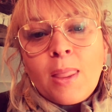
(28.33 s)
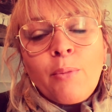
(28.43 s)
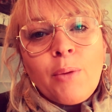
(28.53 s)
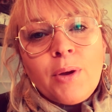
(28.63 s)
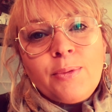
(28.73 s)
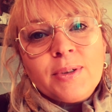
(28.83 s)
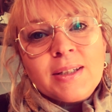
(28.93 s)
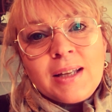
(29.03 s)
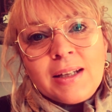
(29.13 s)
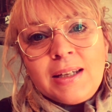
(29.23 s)
where we will
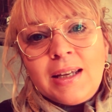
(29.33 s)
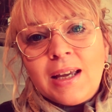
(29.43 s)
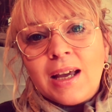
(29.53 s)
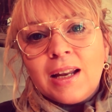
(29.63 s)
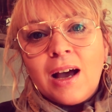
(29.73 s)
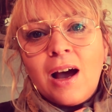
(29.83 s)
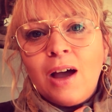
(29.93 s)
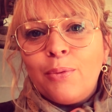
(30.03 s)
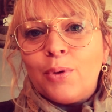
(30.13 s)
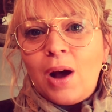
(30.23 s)
study and
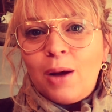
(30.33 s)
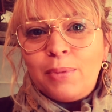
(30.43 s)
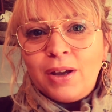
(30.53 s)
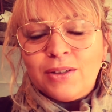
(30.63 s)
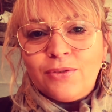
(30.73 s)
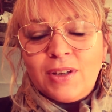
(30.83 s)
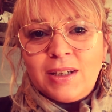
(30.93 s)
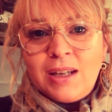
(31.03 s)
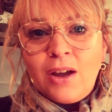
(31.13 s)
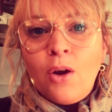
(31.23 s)
I will upload a
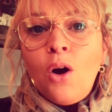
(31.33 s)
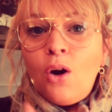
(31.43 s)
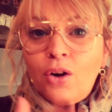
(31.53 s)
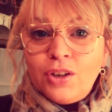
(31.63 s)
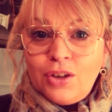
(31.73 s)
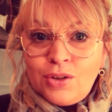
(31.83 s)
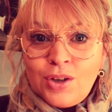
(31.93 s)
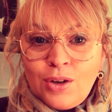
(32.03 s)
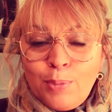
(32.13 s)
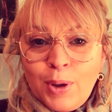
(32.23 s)
video on
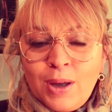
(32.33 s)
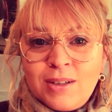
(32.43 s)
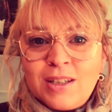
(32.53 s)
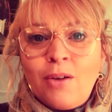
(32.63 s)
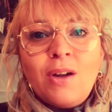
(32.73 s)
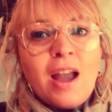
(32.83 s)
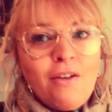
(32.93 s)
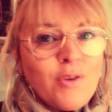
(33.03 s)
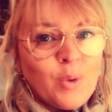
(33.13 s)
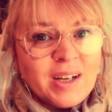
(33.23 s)
YouTube so
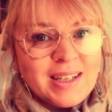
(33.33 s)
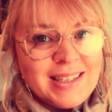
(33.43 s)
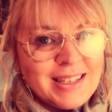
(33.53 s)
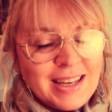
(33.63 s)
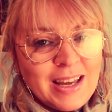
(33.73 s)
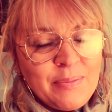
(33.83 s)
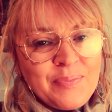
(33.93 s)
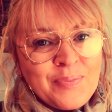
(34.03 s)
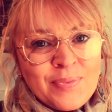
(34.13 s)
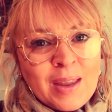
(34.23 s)
everyone can see it,
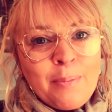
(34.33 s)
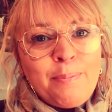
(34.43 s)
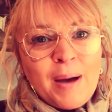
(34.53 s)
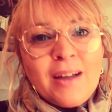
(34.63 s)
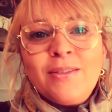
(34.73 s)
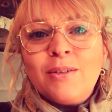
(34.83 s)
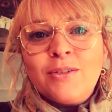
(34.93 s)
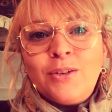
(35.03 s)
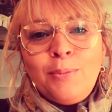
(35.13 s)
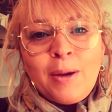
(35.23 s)
but
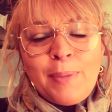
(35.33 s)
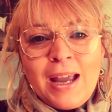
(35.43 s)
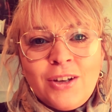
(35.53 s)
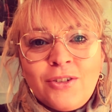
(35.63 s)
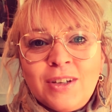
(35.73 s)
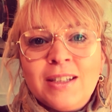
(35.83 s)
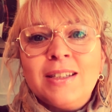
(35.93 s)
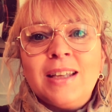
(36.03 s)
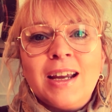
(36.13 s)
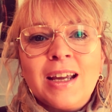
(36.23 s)
to my
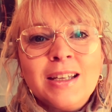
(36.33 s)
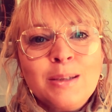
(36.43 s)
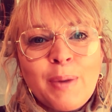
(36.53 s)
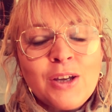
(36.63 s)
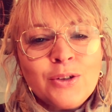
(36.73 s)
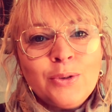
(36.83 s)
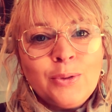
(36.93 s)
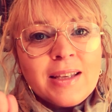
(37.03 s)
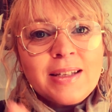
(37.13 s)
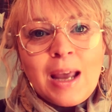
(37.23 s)
Patreons they get
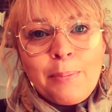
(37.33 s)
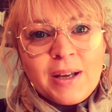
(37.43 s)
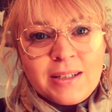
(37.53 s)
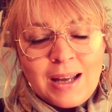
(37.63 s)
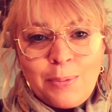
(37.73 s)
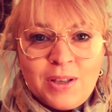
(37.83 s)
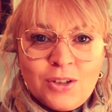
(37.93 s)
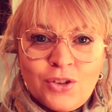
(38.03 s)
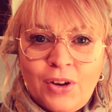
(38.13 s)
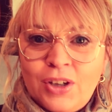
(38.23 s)
special step-by-step
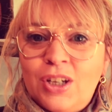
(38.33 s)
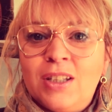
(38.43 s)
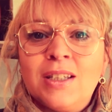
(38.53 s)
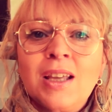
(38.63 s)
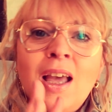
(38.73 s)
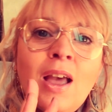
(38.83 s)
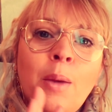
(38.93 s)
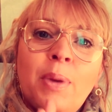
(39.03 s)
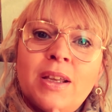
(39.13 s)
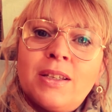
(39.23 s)
instructions
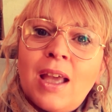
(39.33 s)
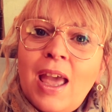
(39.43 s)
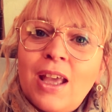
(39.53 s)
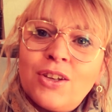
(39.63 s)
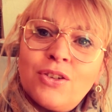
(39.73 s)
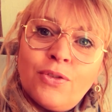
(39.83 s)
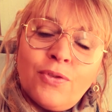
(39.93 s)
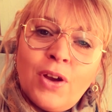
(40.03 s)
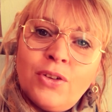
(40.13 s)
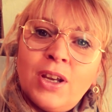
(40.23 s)
plus extra
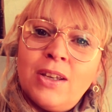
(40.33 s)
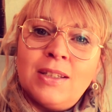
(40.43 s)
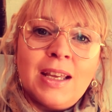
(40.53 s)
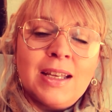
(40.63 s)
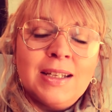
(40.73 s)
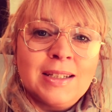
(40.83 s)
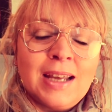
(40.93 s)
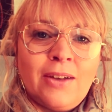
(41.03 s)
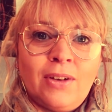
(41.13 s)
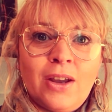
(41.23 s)
photos they can
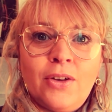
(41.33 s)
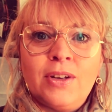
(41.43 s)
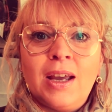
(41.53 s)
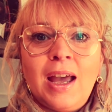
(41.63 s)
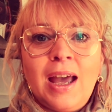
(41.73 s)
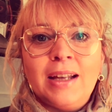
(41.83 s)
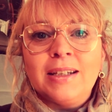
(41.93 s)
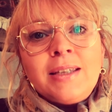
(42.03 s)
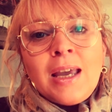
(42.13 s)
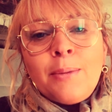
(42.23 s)
download
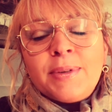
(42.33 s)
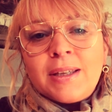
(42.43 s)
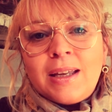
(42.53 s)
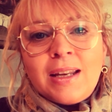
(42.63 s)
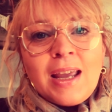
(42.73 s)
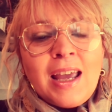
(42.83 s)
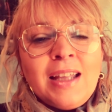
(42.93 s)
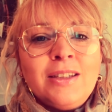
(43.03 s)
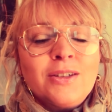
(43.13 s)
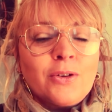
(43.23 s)
and tips and
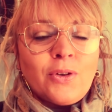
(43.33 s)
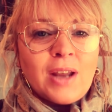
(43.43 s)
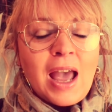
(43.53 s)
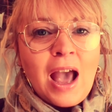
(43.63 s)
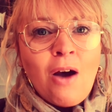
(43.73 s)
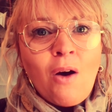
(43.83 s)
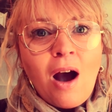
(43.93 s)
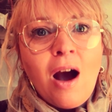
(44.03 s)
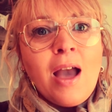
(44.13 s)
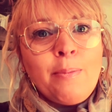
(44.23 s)
hints on how
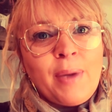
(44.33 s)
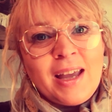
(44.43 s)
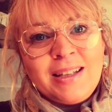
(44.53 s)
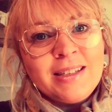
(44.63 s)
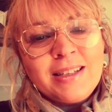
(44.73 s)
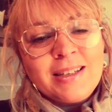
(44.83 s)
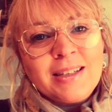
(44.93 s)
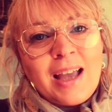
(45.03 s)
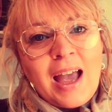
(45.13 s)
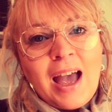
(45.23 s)
I paint,
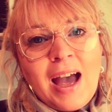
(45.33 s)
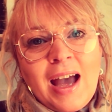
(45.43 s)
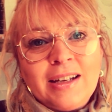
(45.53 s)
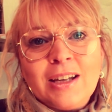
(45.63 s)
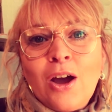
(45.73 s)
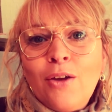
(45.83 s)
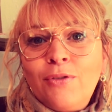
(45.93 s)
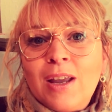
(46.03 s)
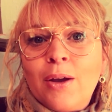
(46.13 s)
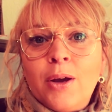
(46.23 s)
and
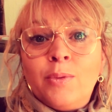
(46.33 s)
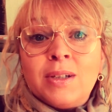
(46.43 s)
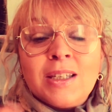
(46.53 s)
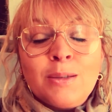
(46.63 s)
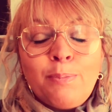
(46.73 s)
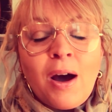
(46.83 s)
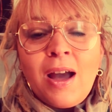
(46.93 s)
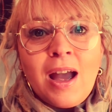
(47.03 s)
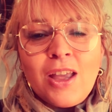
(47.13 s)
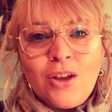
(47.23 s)
hopefully it will
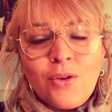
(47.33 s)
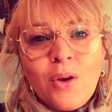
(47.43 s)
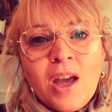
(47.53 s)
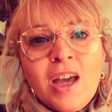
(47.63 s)
inspire you